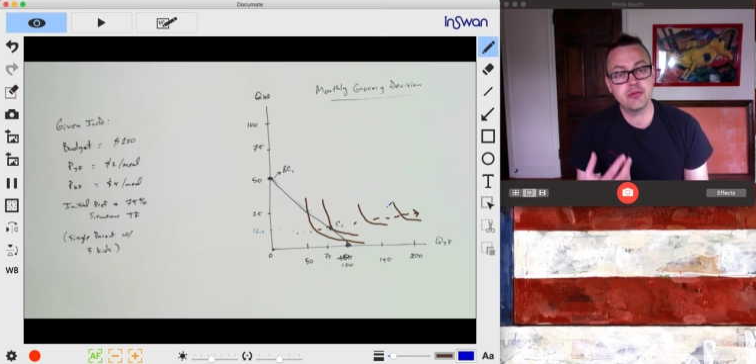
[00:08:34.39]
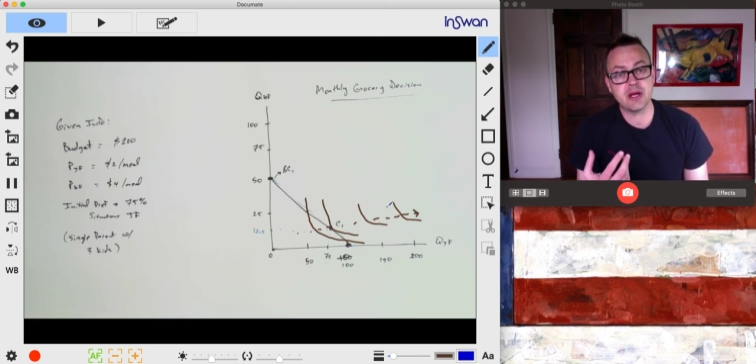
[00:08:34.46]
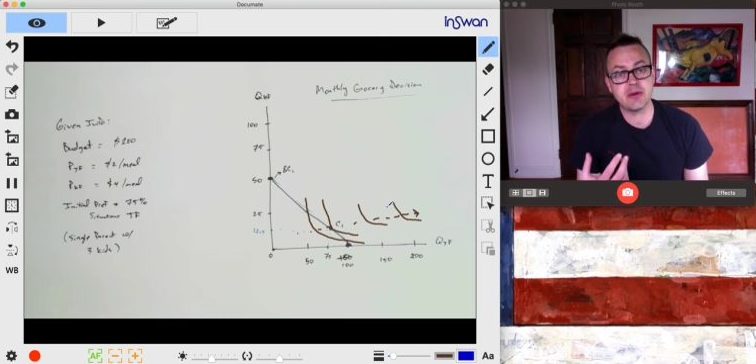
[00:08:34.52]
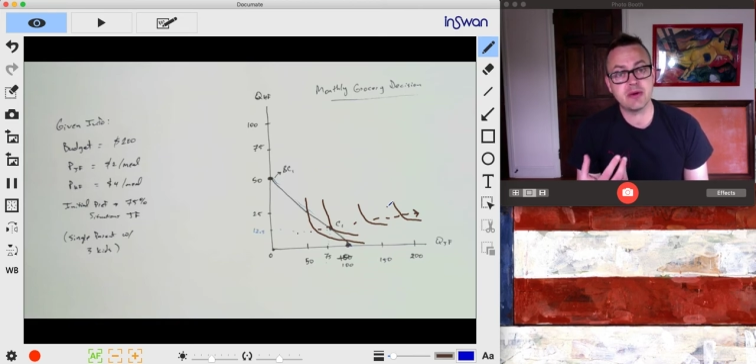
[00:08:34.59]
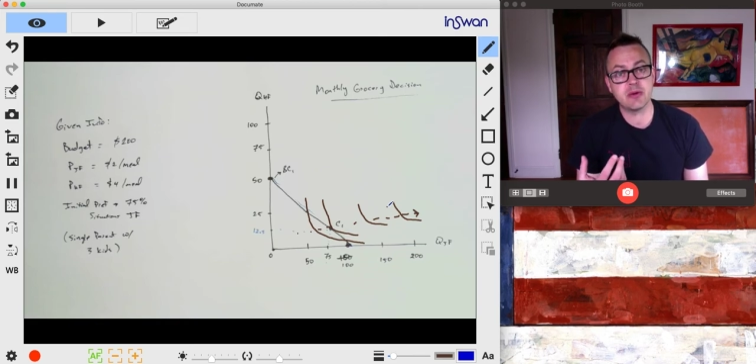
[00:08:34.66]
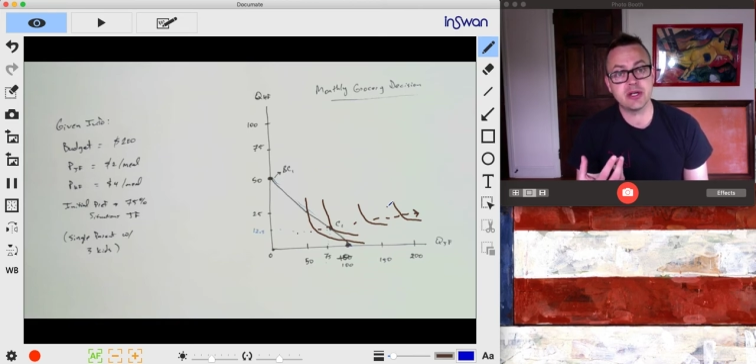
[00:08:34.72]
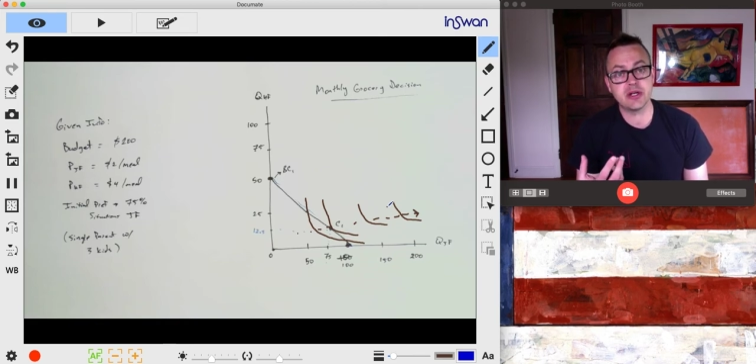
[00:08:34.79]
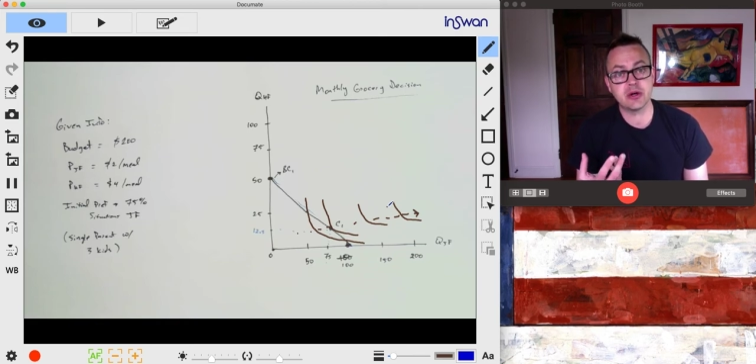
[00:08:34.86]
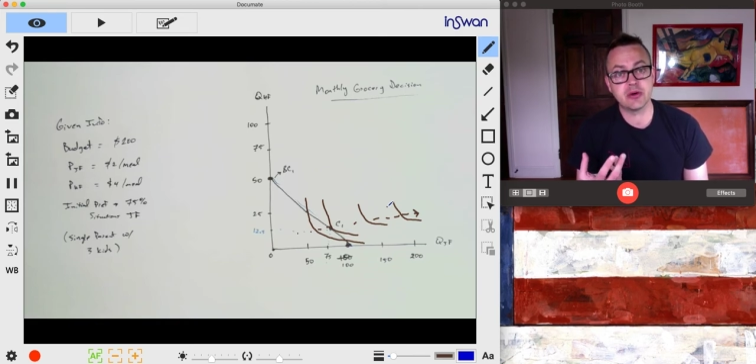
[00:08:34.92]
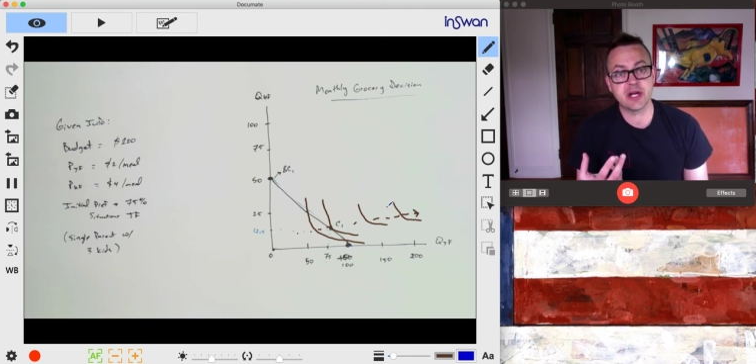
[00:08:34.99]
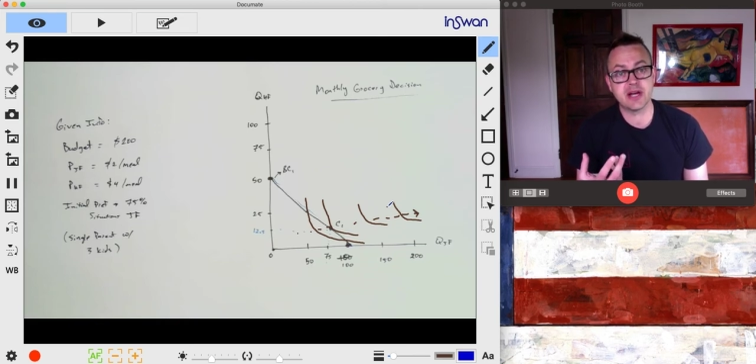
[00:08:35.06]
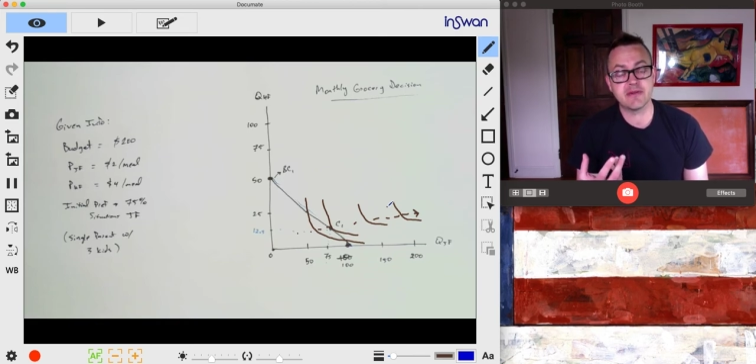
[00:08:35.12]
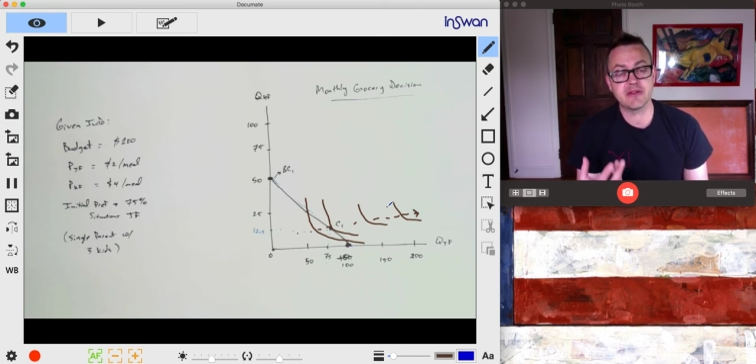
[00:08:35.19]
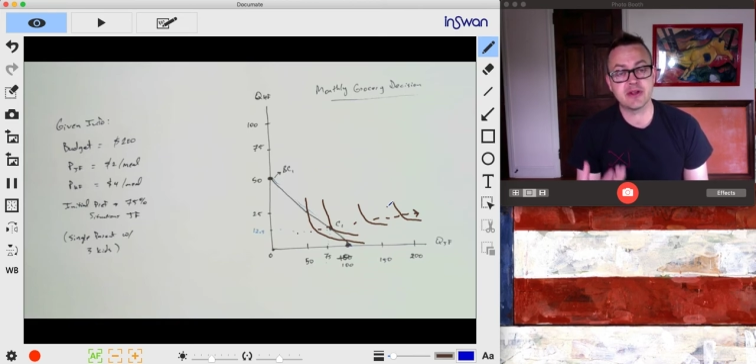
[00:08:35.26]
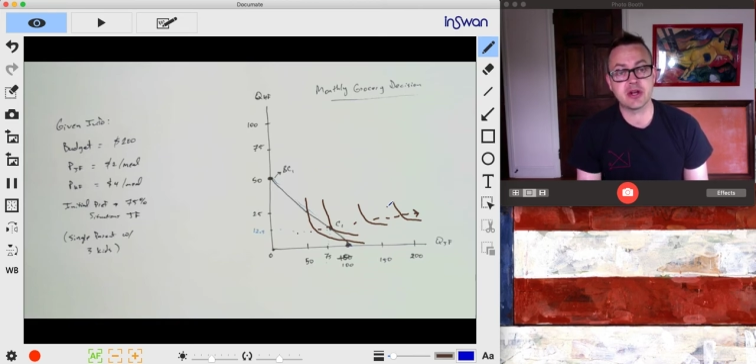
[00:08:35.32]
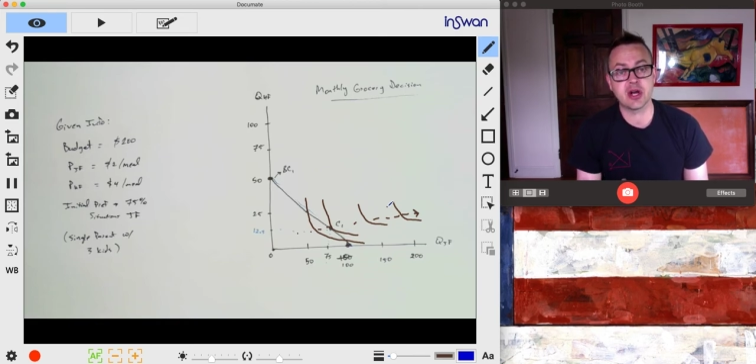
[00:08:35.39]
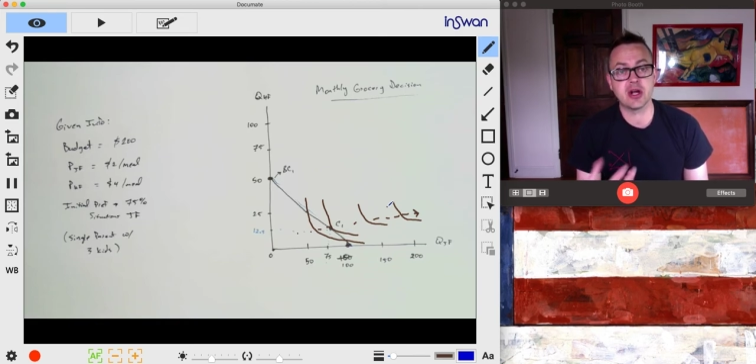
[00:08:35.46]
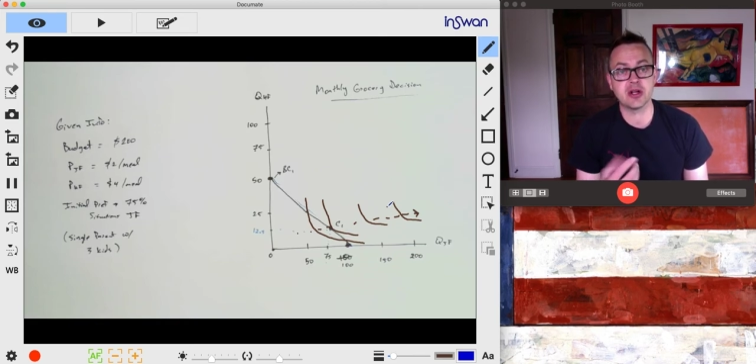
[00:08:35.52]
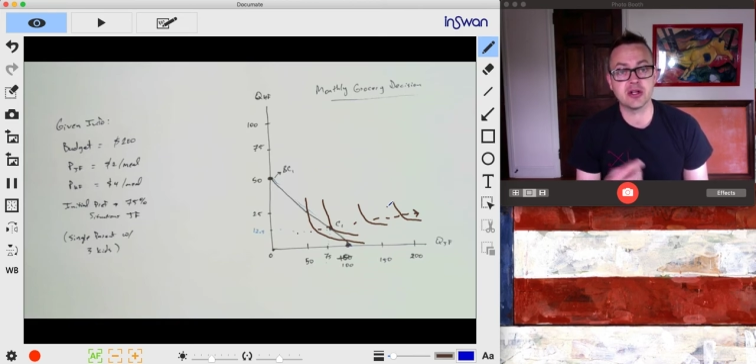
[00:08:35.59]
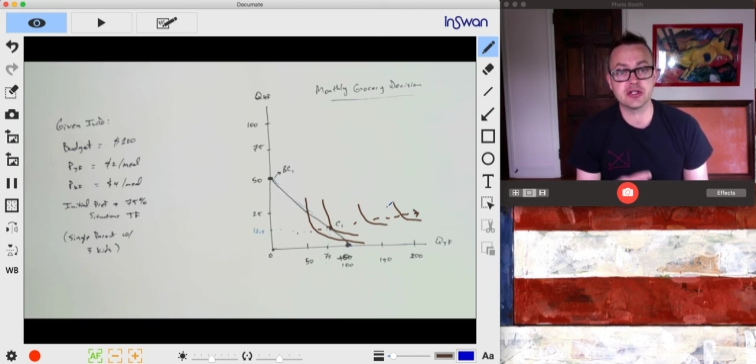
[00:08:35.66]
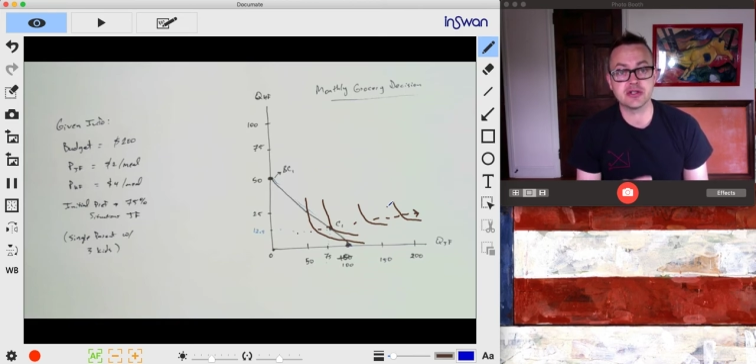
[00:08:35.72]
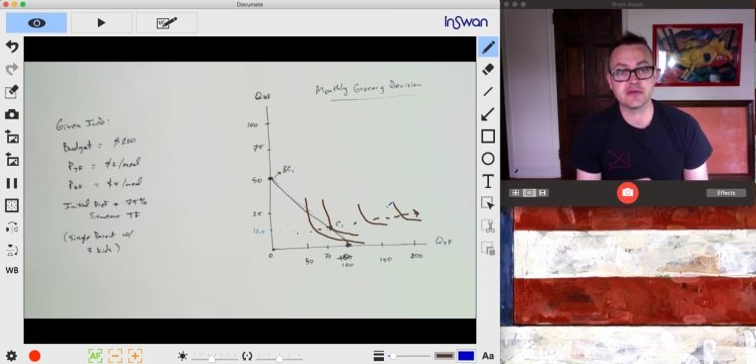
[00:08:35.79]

Maybe we don't have the knowledge